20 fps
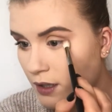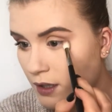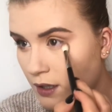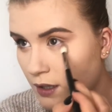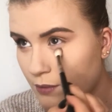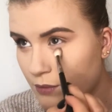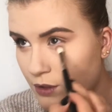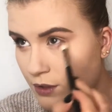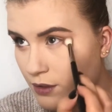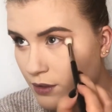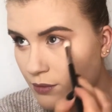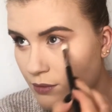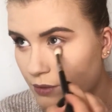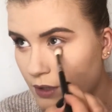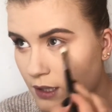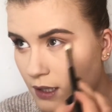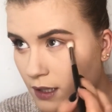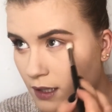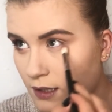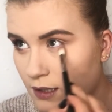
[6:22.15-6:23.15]
I'm just going to
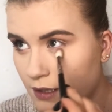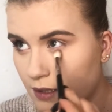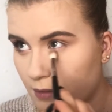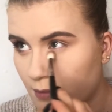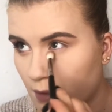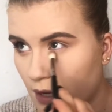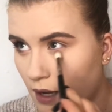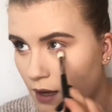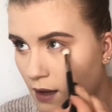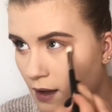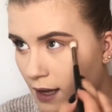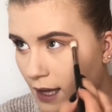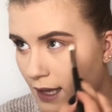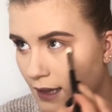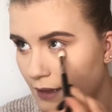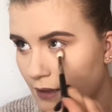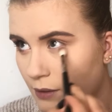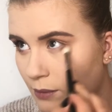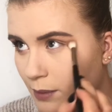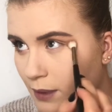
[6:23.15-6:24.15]
run under my eye a
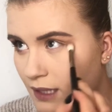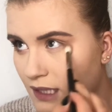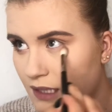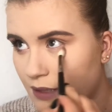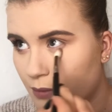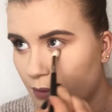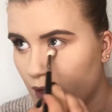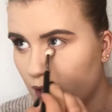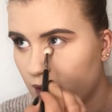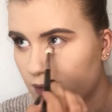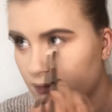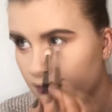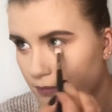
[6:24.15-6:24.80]
little bit as well.